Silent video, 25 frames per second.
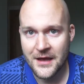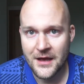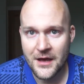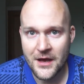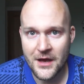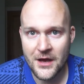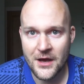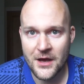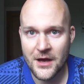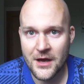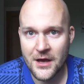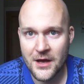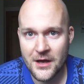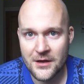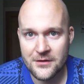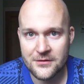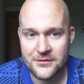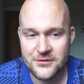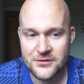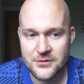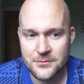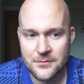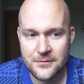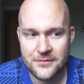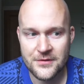
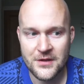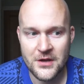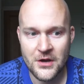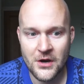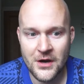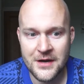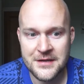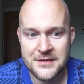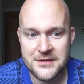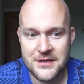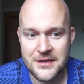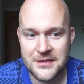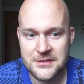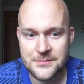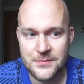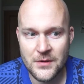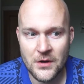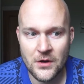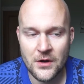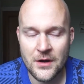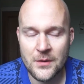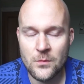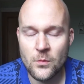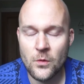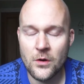some of the ideas
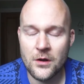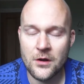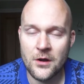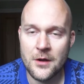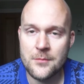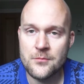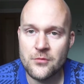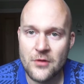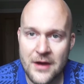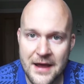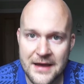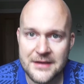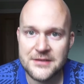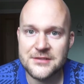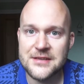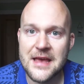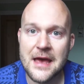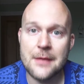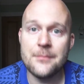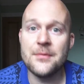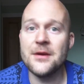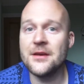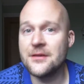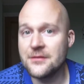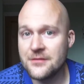behind what like Brecht's
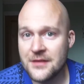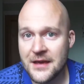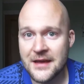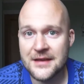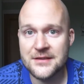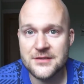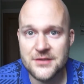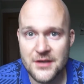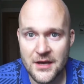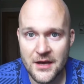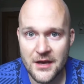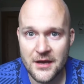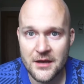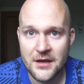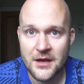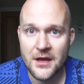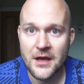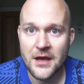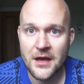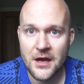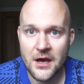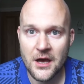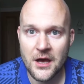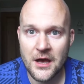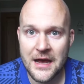epic theatre
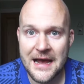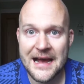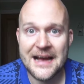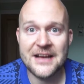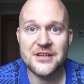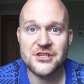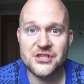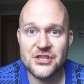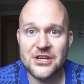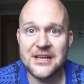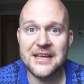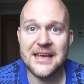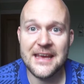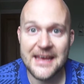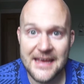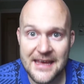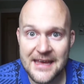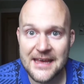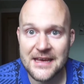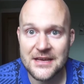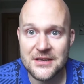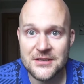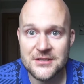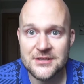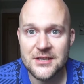actually
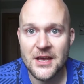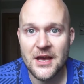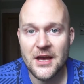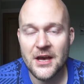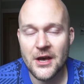is.